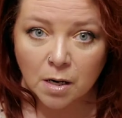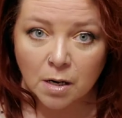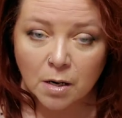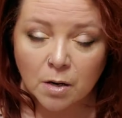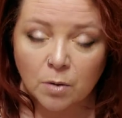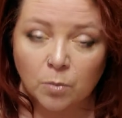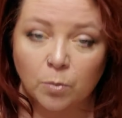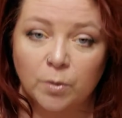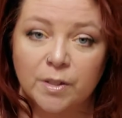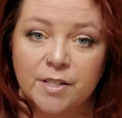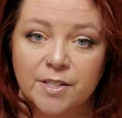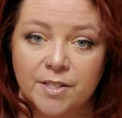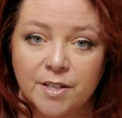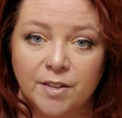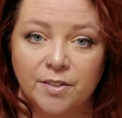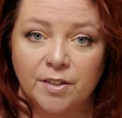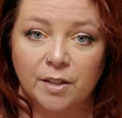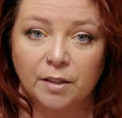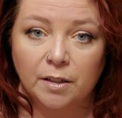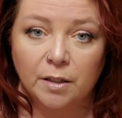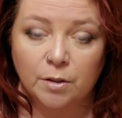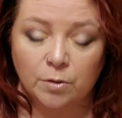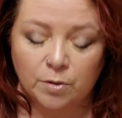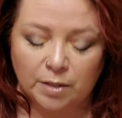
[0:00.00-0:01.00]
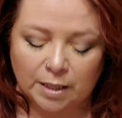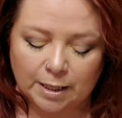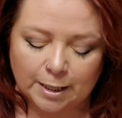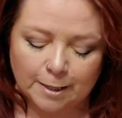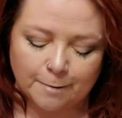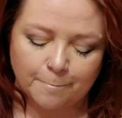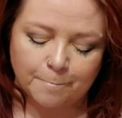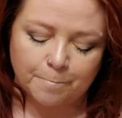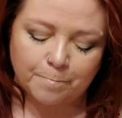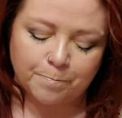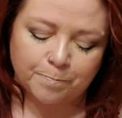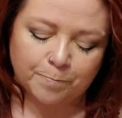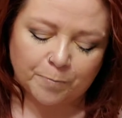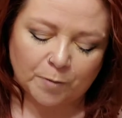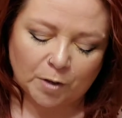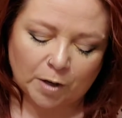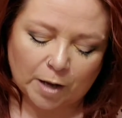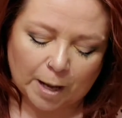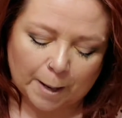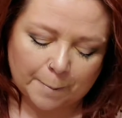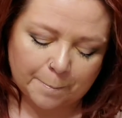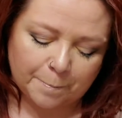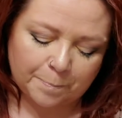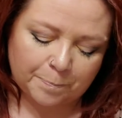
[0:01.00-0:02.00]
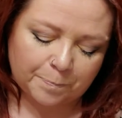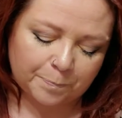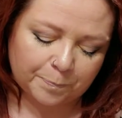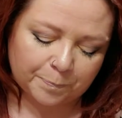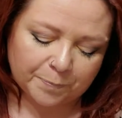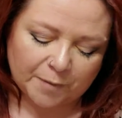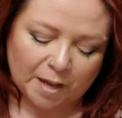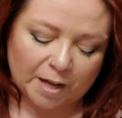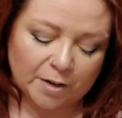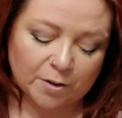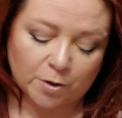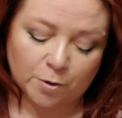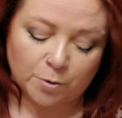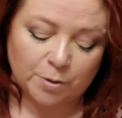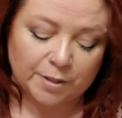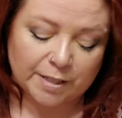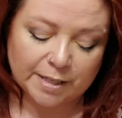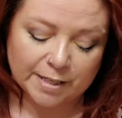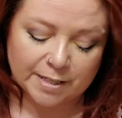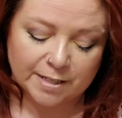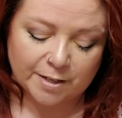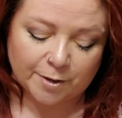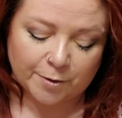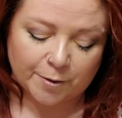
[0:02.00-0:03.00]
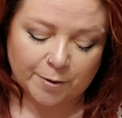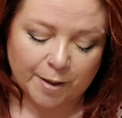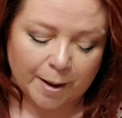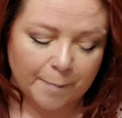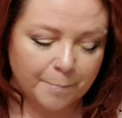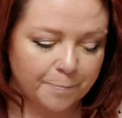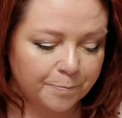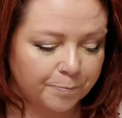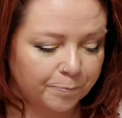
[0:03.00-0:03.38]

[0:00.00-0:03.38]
what is the thing that you need? Okay. I don't know who needed to hear that.